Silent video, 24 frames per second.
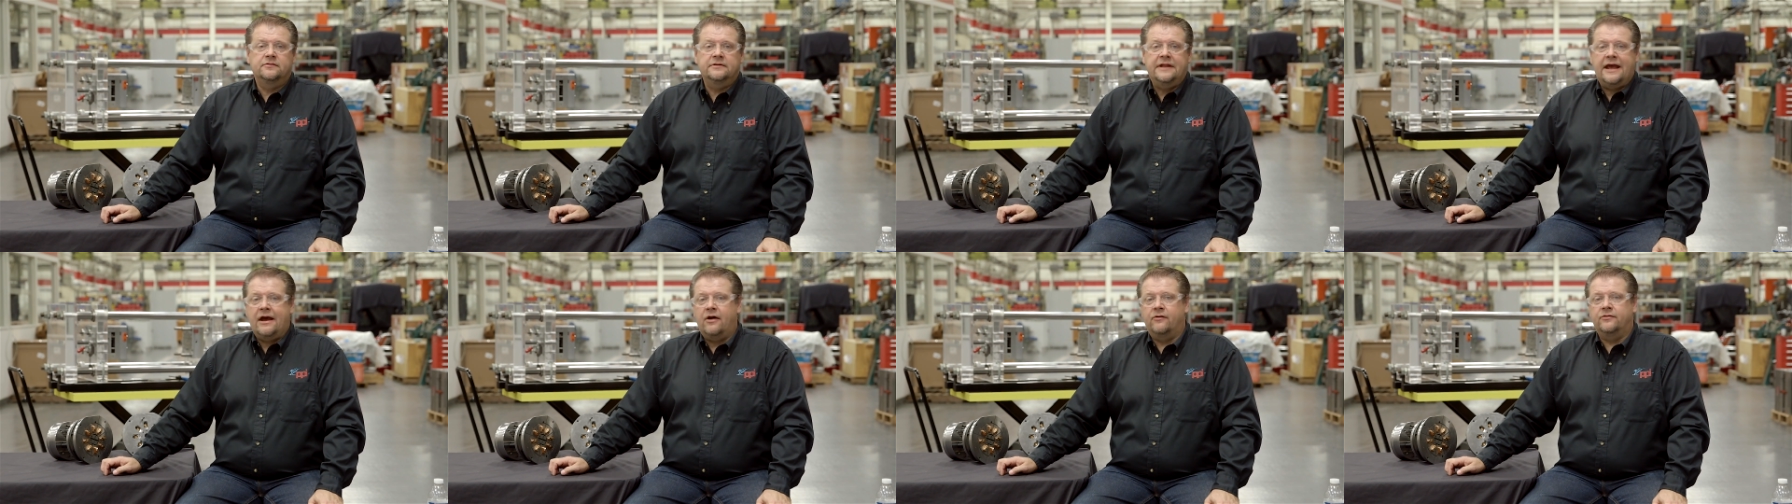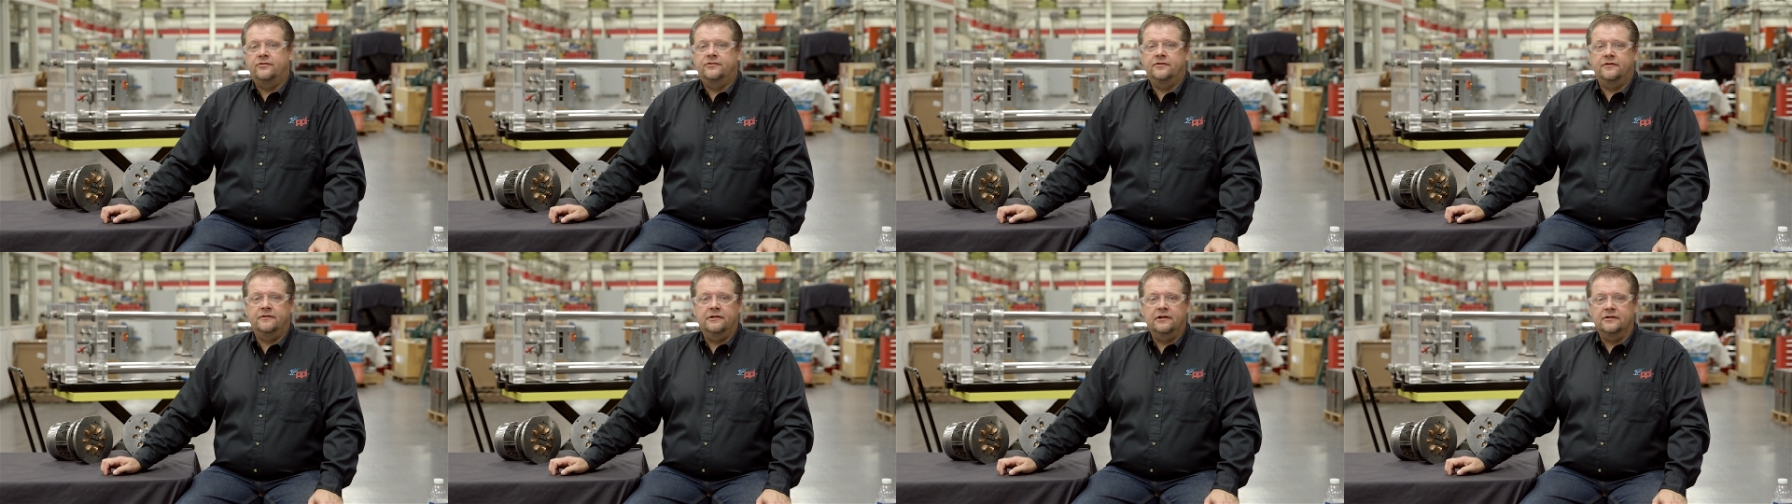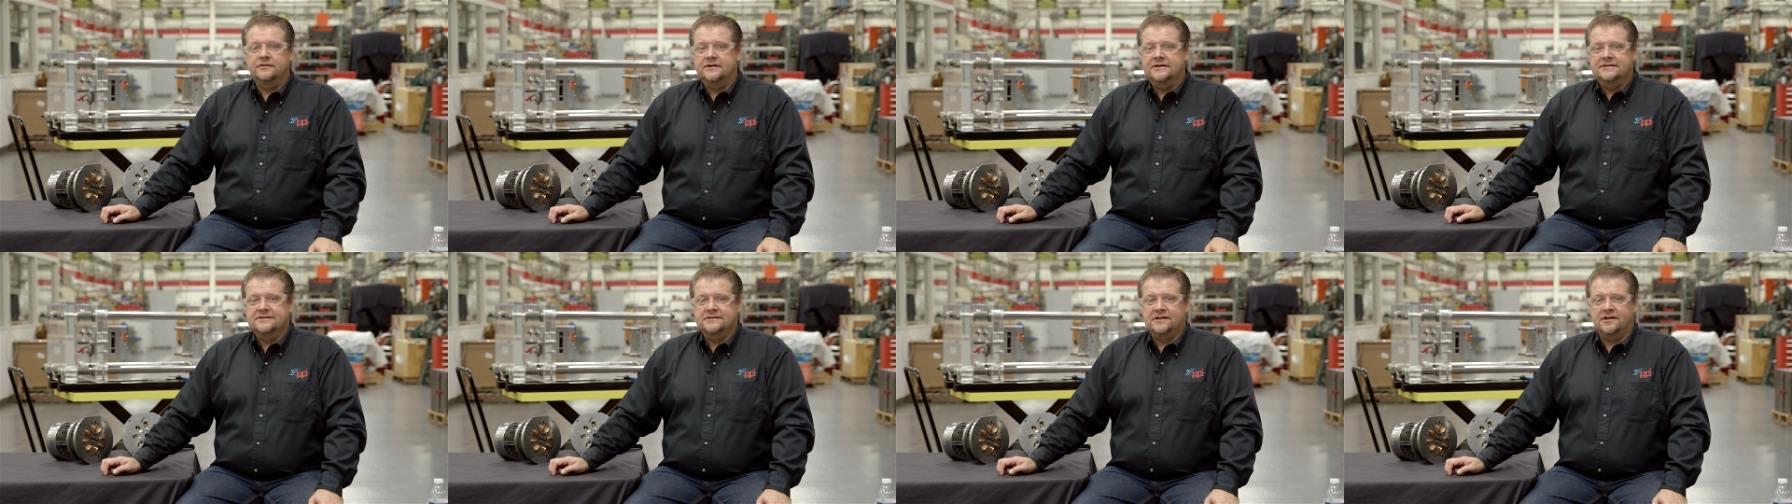down to
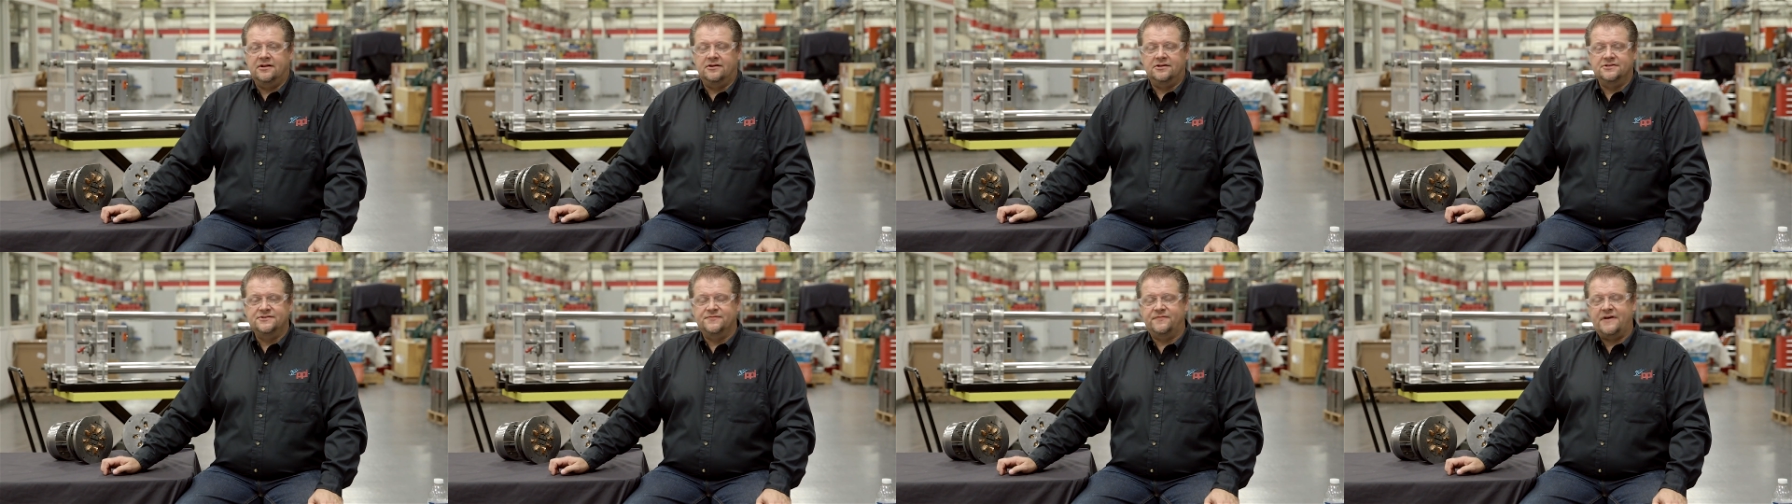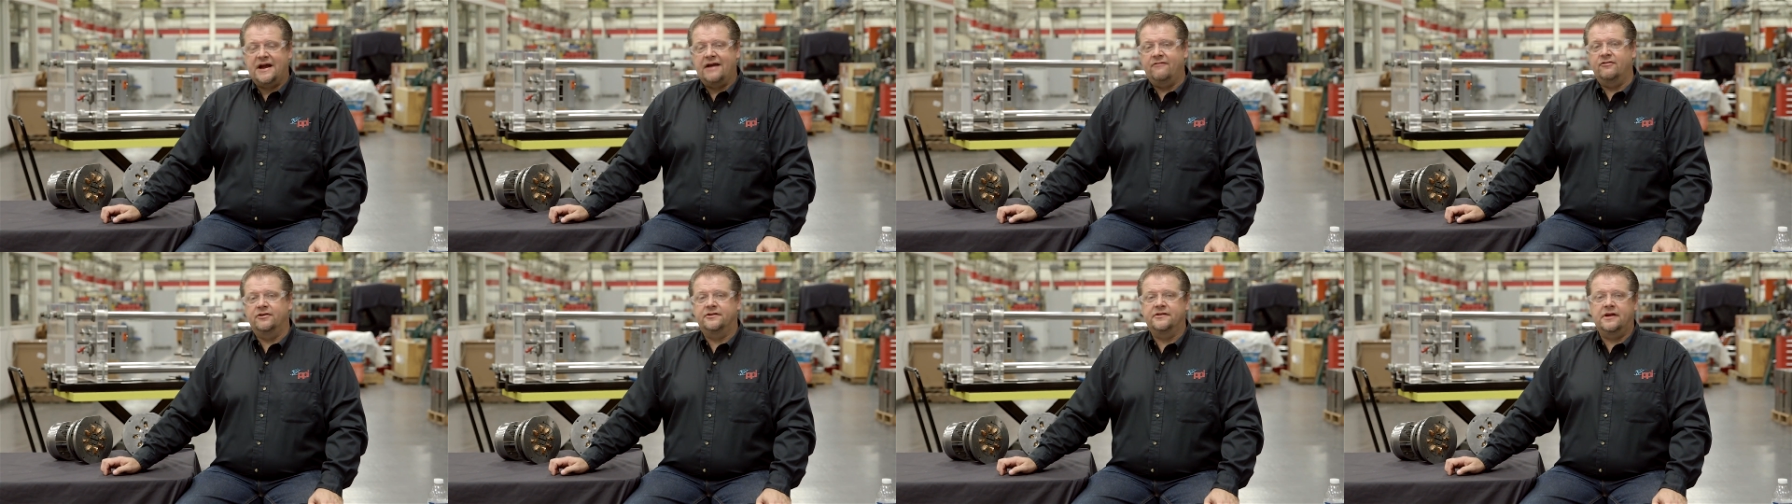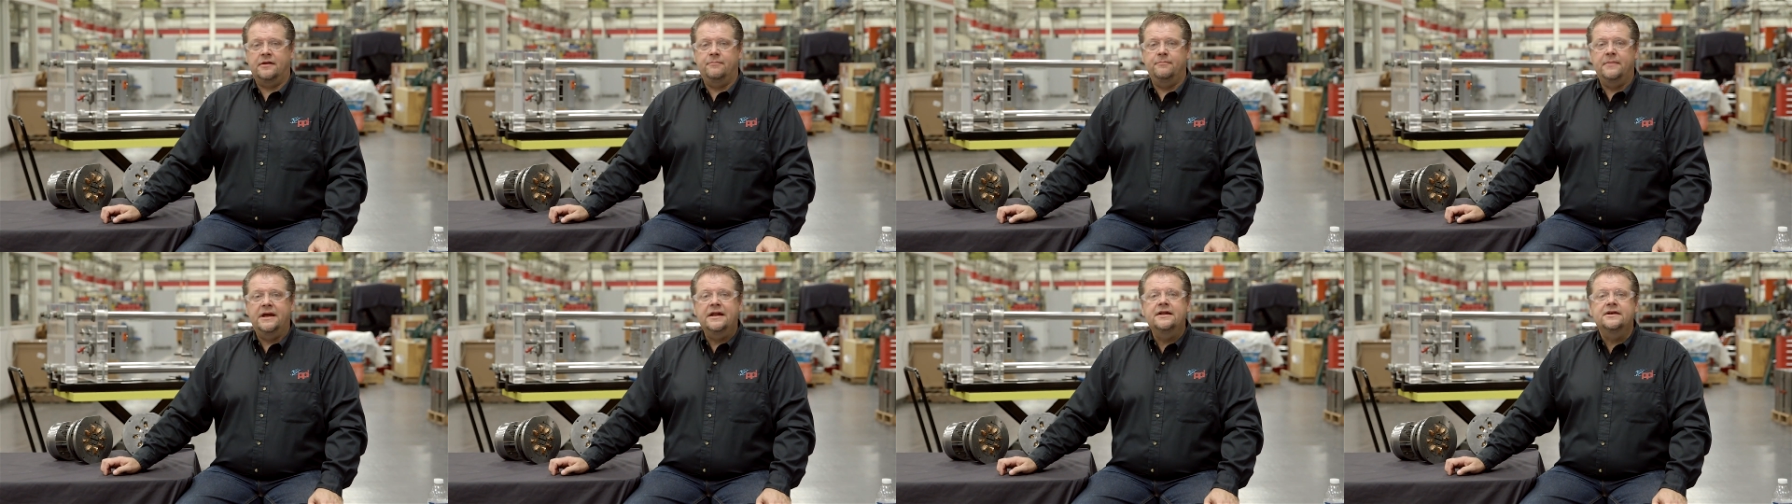as little as 5 or
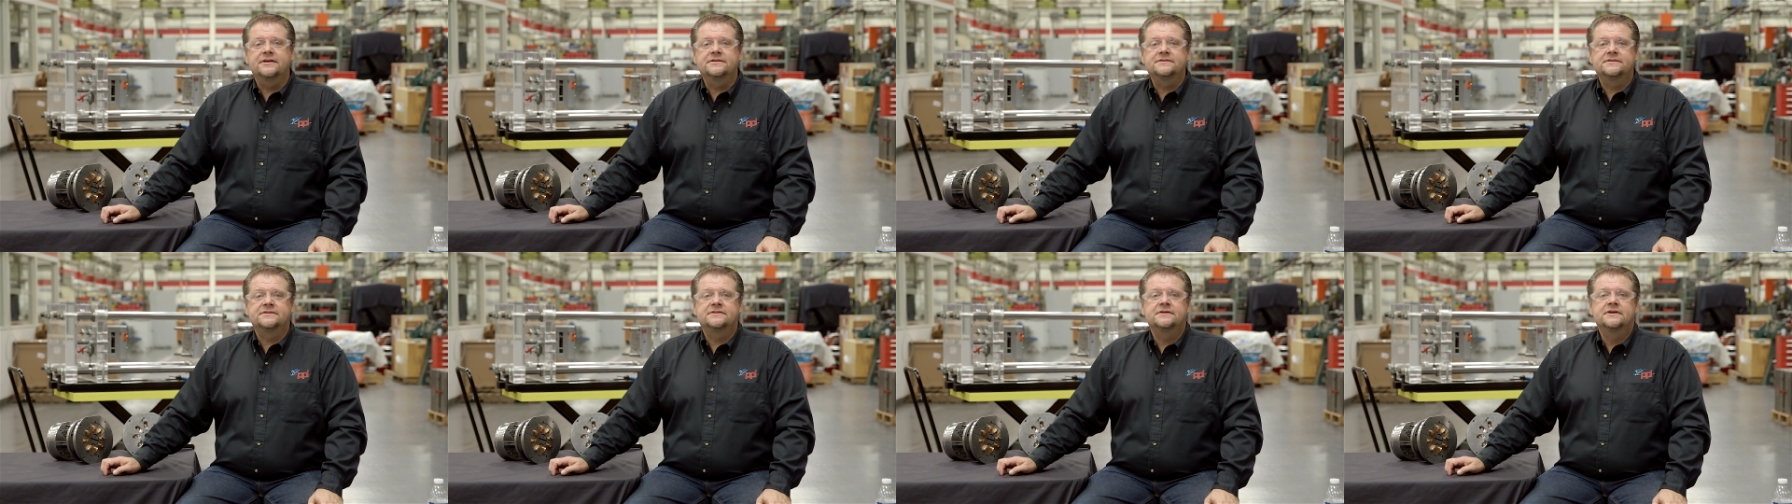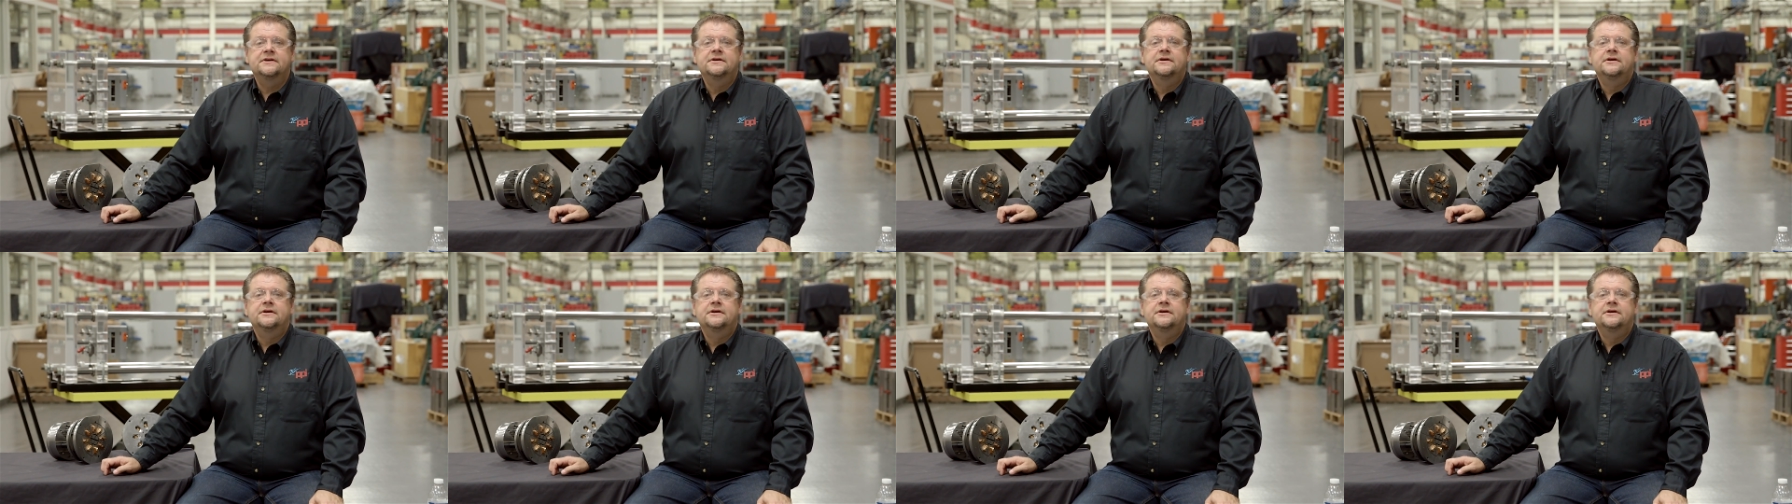10 minutes